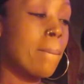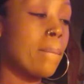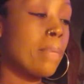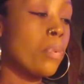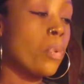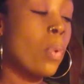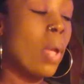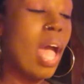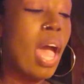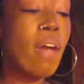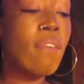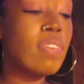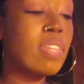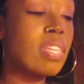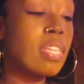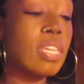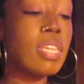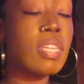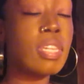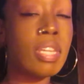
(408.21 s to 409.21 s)
You have
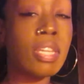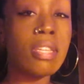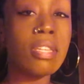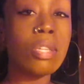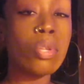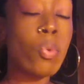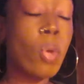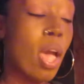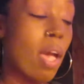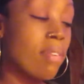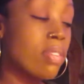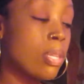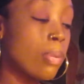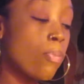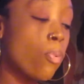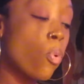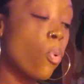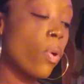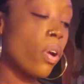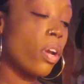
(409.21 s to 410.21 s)
assistance, you have
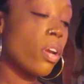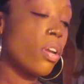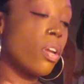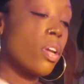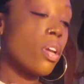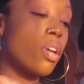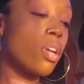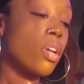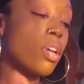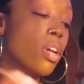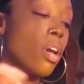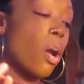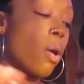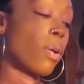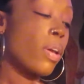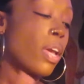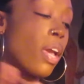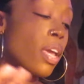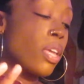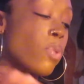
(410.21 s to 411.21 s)
support,
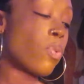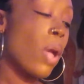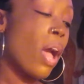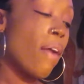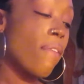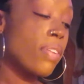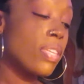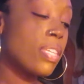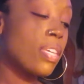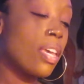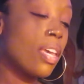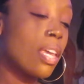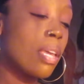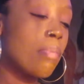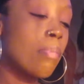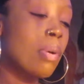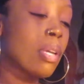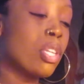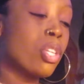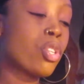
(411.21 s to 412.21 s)
okay, you have a
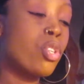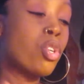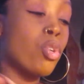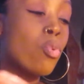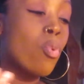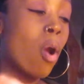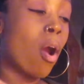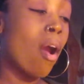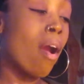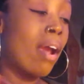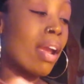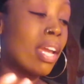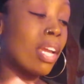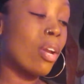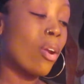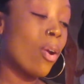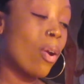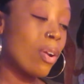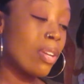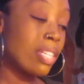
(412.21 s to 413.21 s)
team, but you are
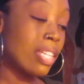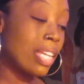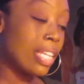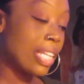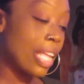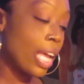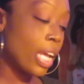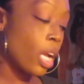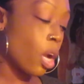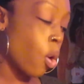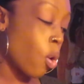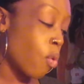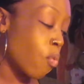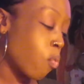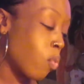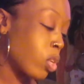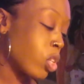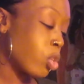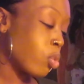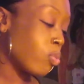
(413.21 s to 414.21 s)
encouraged to let go
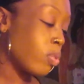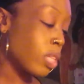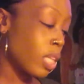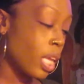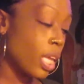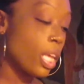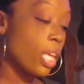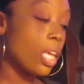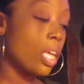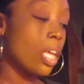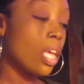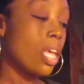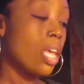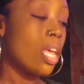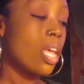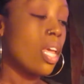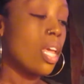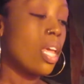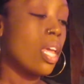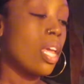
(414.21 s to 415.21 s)
of what you think,
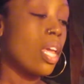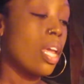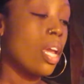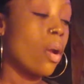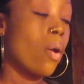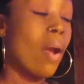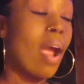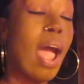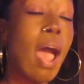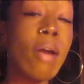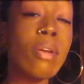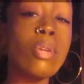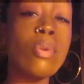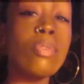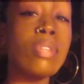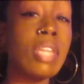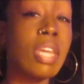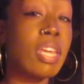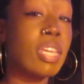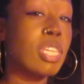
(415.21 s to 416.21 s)
or how
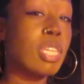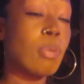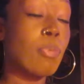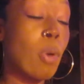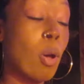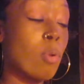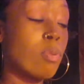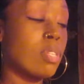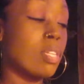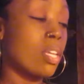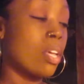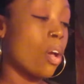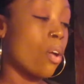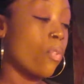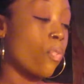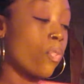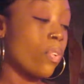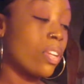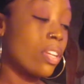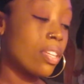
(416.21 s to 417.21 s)
you think it's supposed to go,
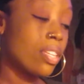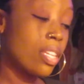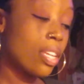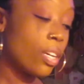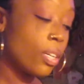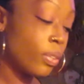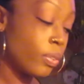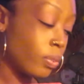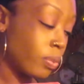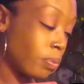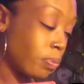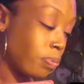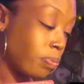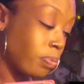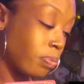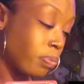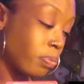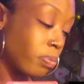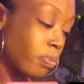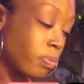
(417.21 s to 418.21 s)
for yourself.
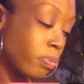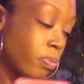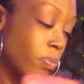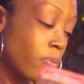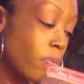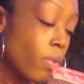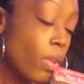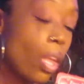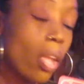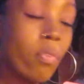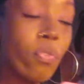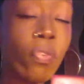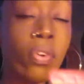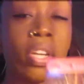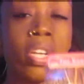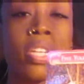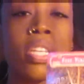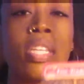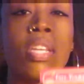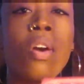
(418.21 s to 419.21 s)
For
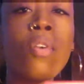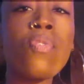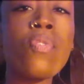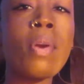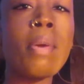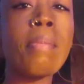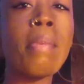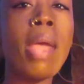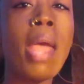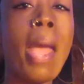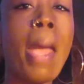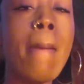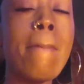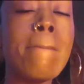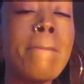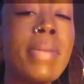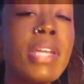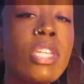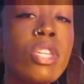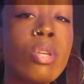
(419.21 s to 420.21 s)
yourself, from
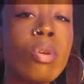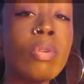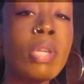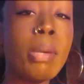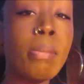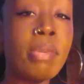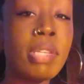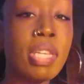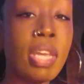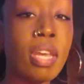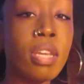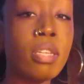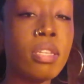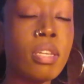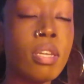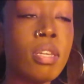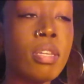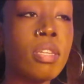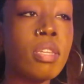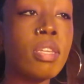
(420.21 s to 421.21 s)
mental
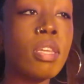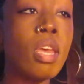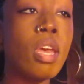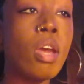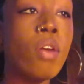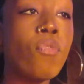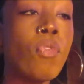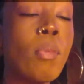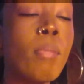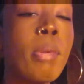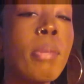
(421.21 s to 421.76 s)
limitations, from